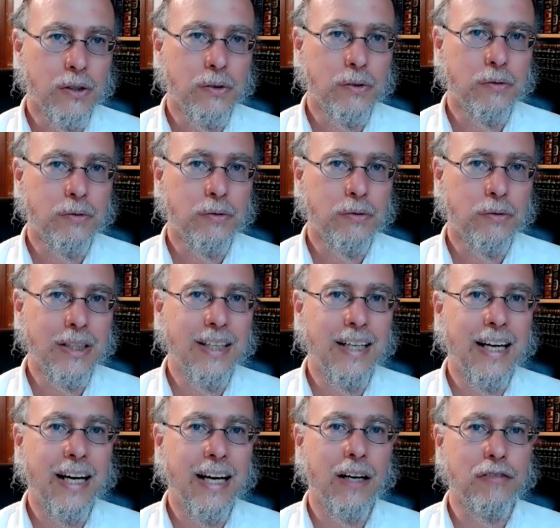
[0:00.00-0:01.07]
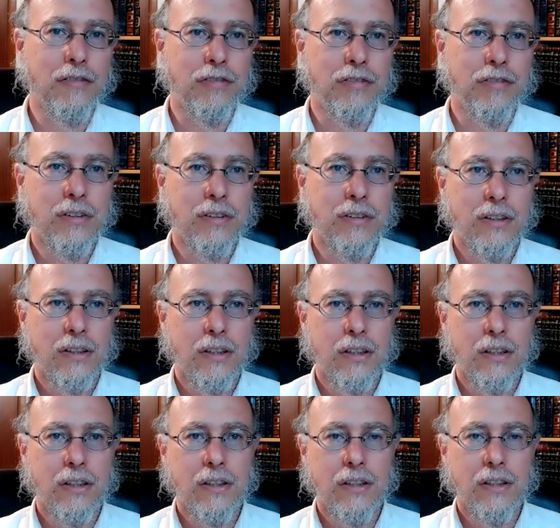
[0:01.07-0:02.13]
don't really have
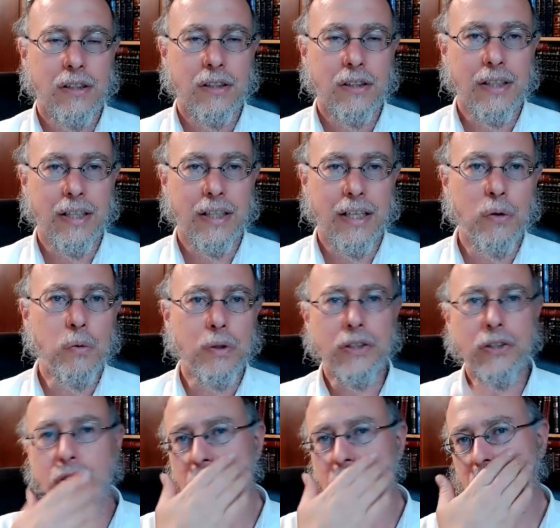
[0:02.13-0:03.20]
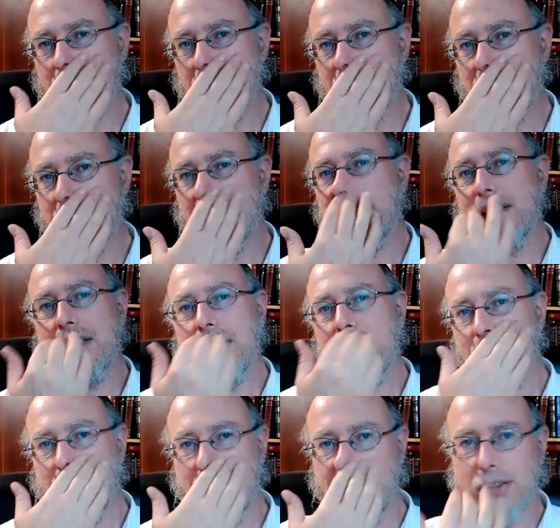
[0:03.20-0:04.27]
language
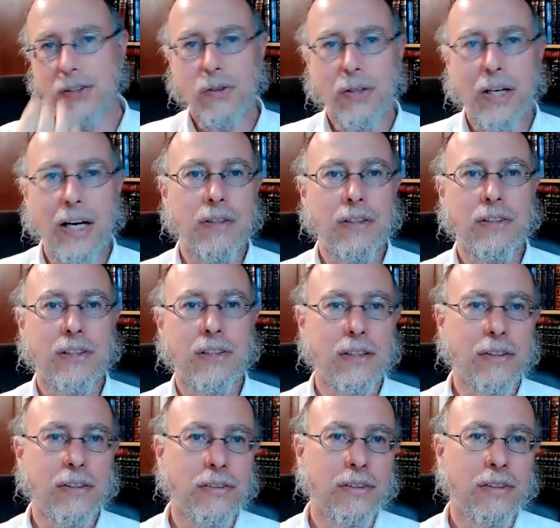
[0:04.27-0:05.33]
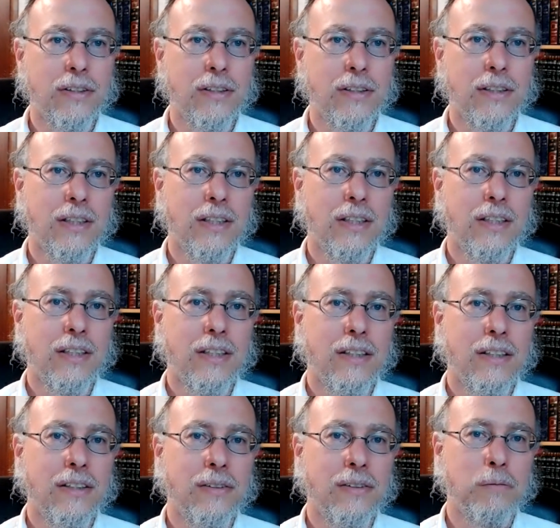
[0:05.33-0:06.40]
to describe these things.
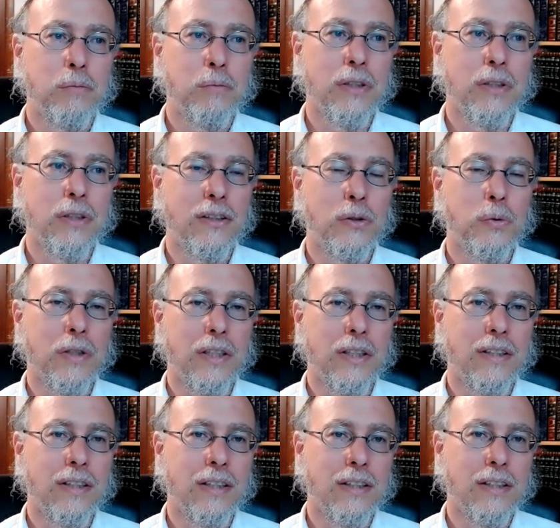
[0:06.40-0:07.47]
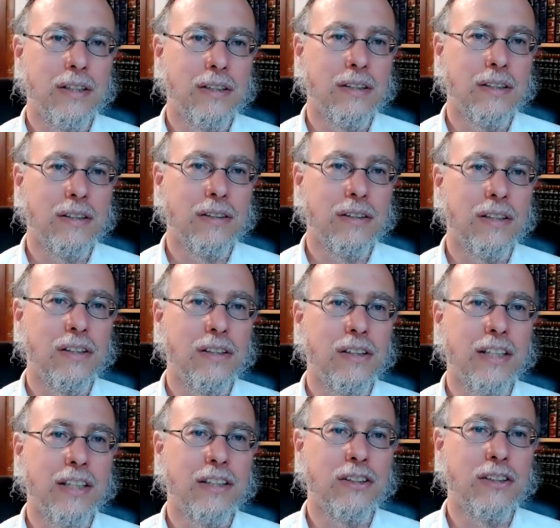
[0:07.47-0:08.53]
I'll put it this way, that I'd
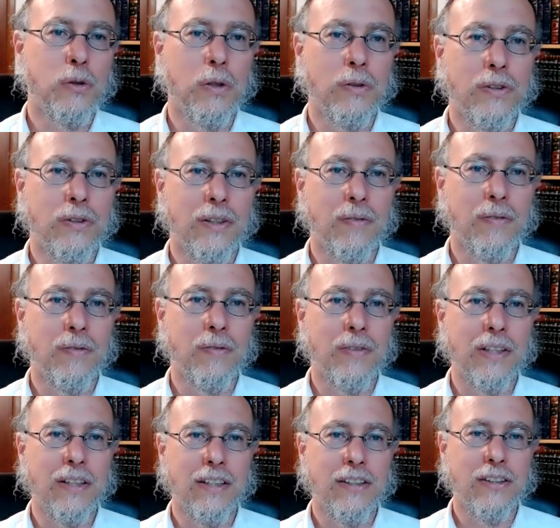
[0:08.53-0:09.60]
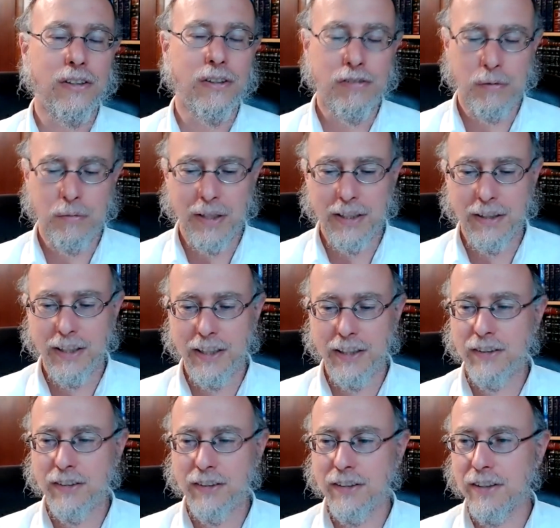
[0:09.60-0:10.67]
like to quote something that I heard from my
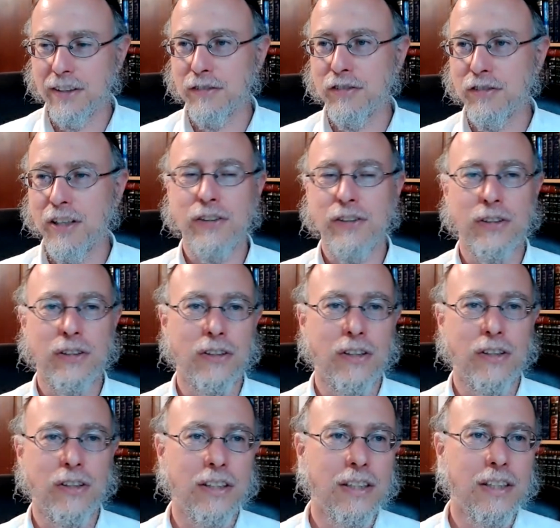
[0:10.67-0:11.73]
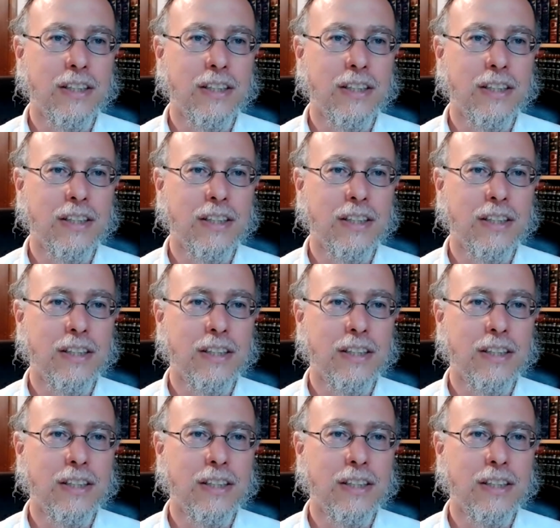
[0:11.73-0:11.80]
late father-in-law,